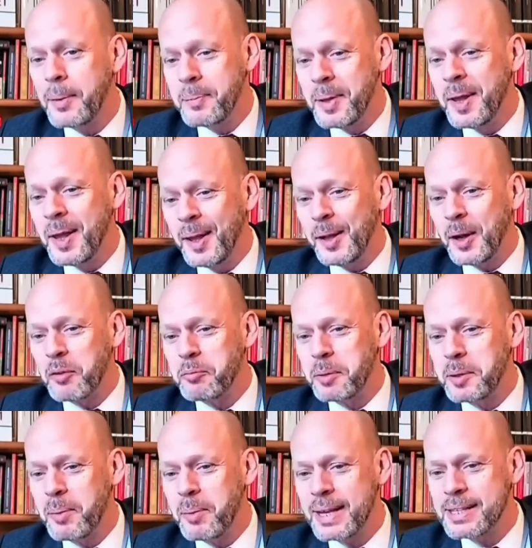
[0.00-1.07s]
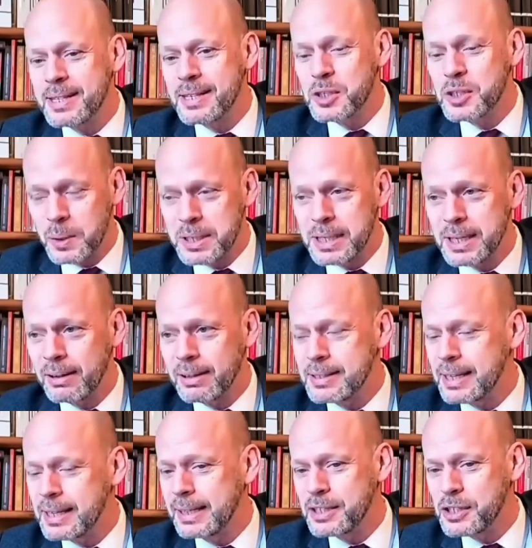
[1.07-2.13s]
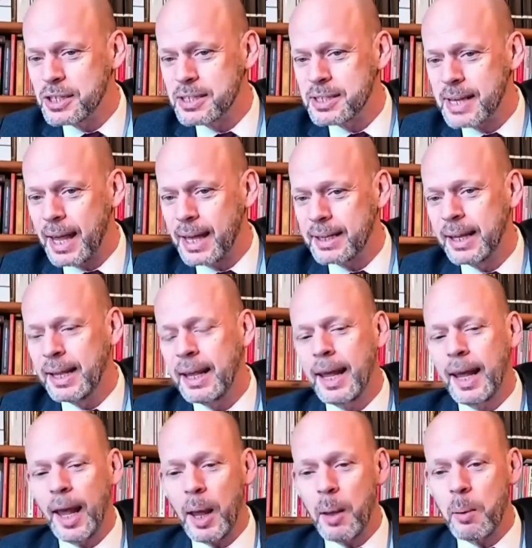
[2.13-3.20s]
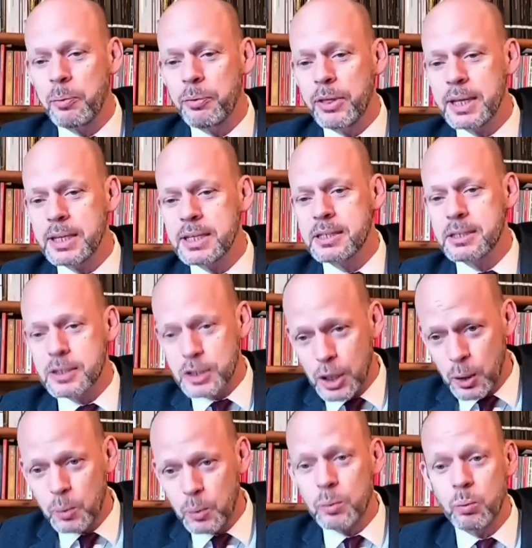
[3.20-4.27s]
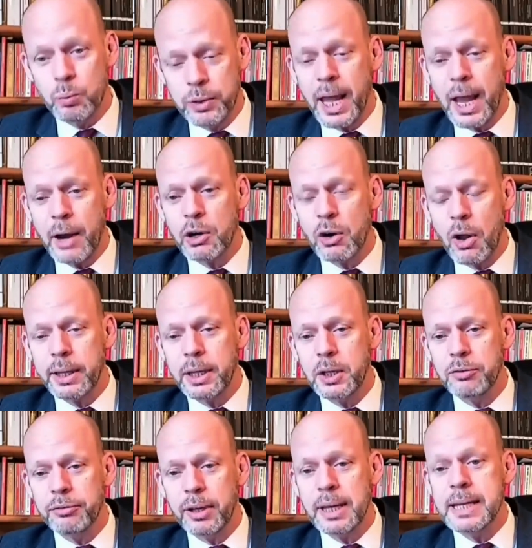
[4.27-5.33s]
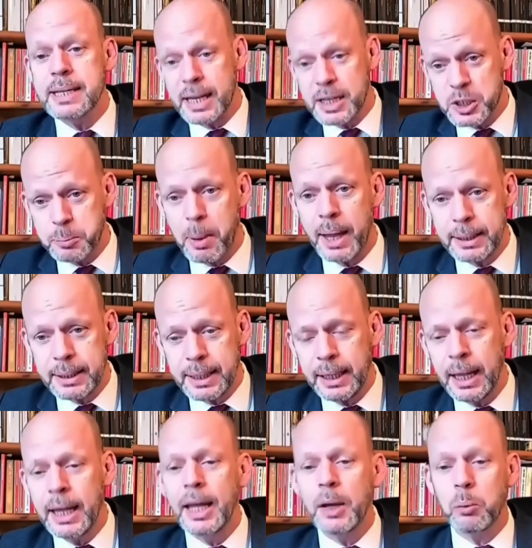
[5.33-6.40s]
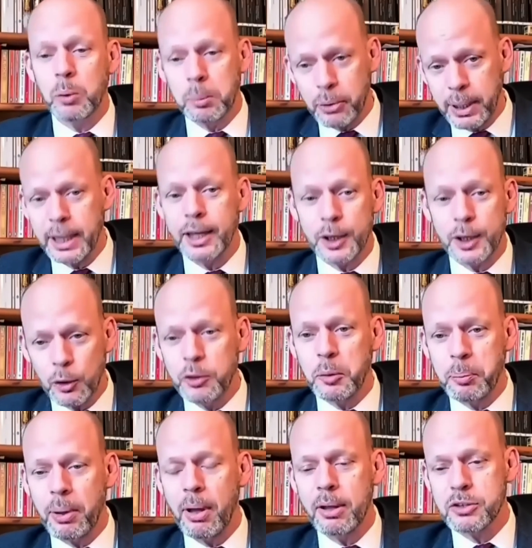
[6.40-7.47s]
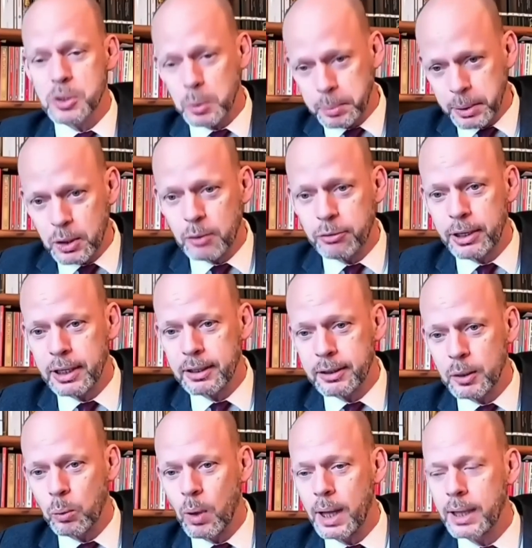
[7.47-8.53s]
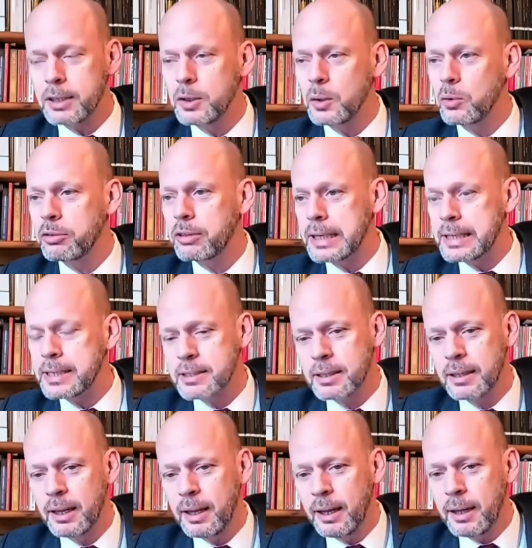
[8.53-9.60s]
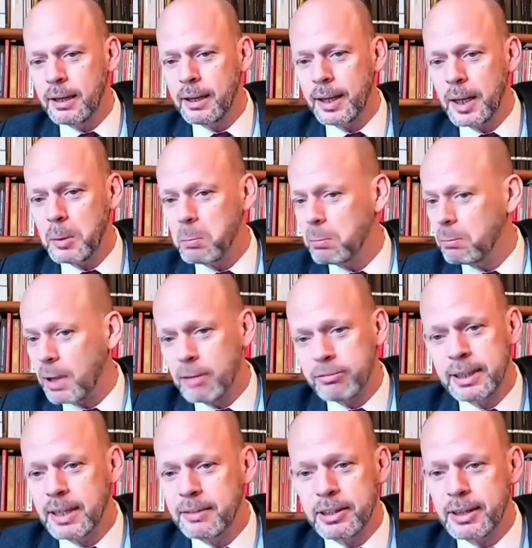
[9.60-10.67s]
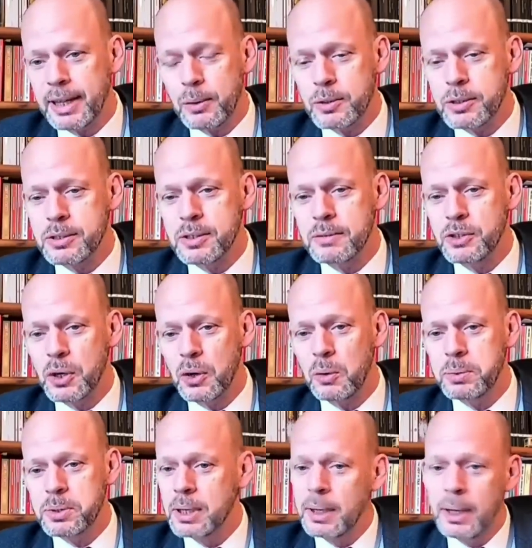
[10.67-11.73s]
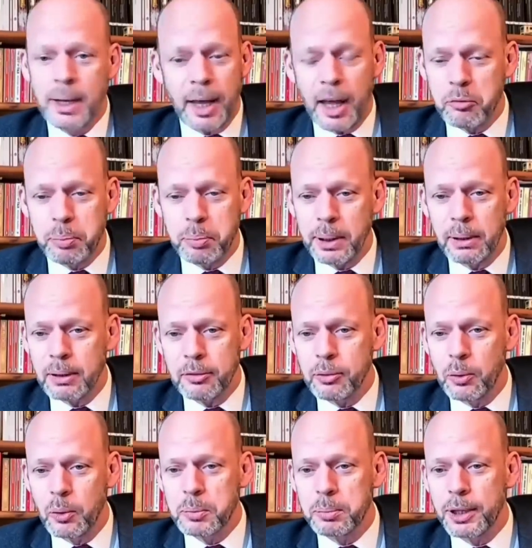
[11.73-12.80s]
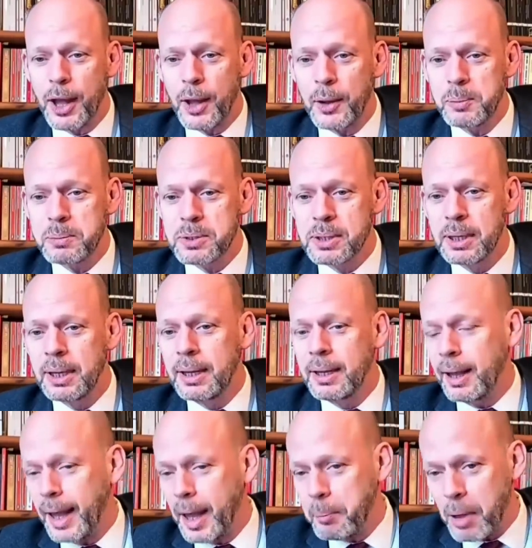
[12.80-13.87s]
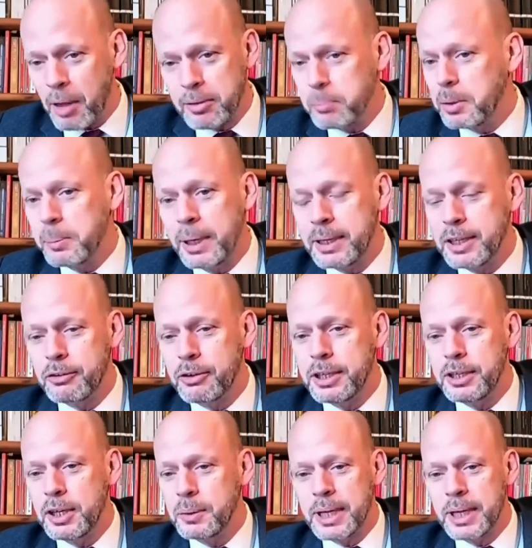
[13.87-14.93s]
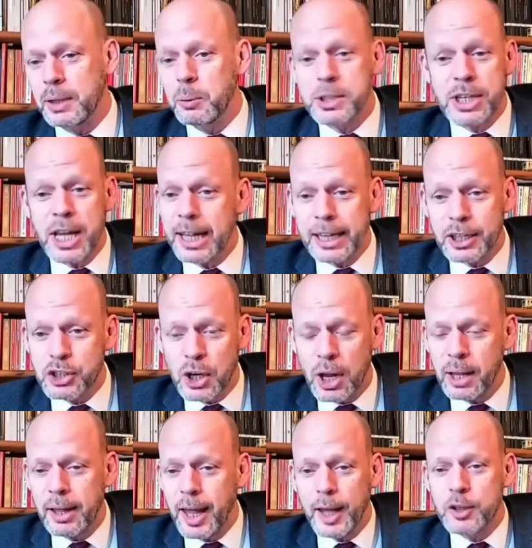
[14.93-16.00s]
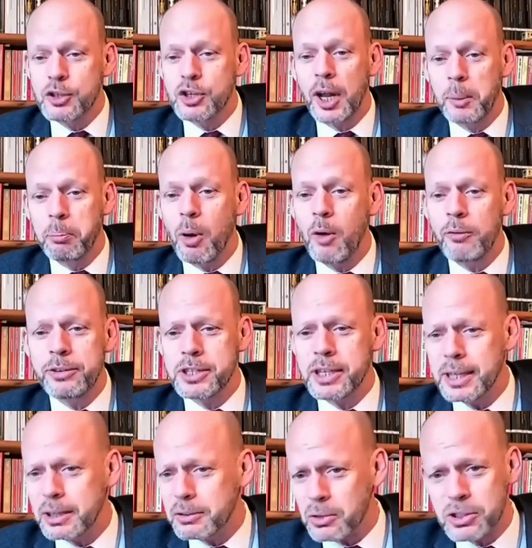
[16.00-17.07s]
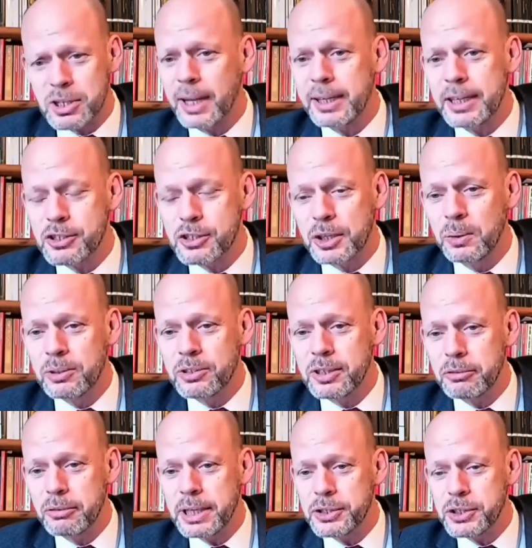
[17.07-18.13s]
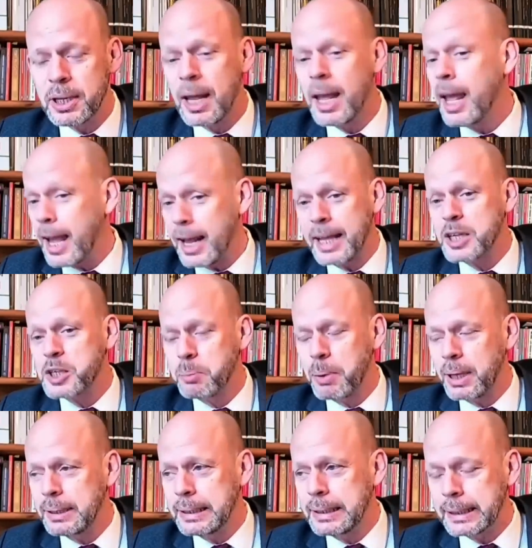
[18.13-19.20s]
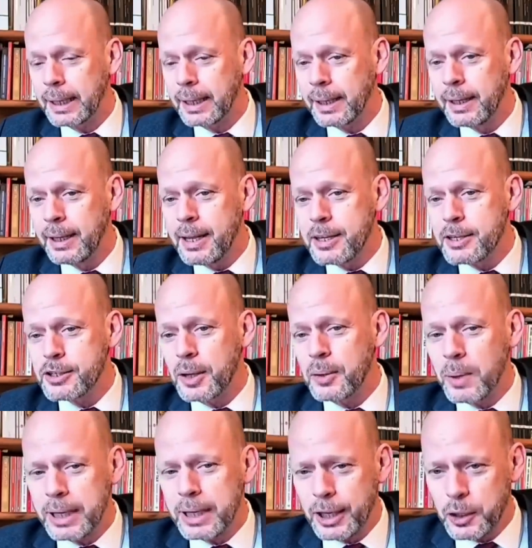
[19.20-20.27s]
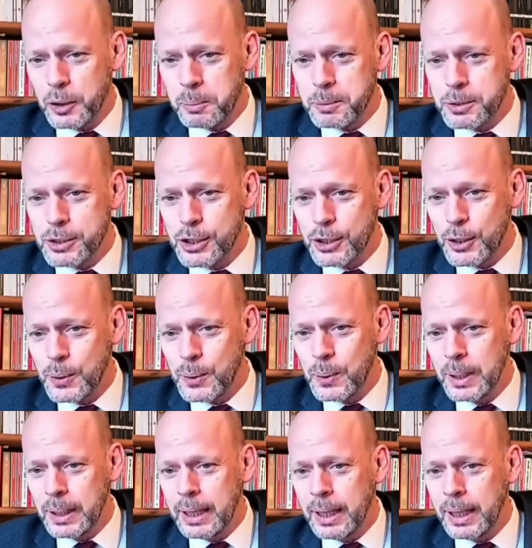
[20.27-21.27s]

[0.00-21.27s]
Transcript: um, you know, I've been mayor since 2019, as you said. Um, this, so the area I cover is expanding. It will bring in other parts. So we'll be covering the wider Northeast. Um, I've delivered thousands of jobs. I've built affordable homes. Um, I've implemented the Green New Deal. We're tackling ch- uh, child poverty across 90 schools in the region and expanding that. So when it comes to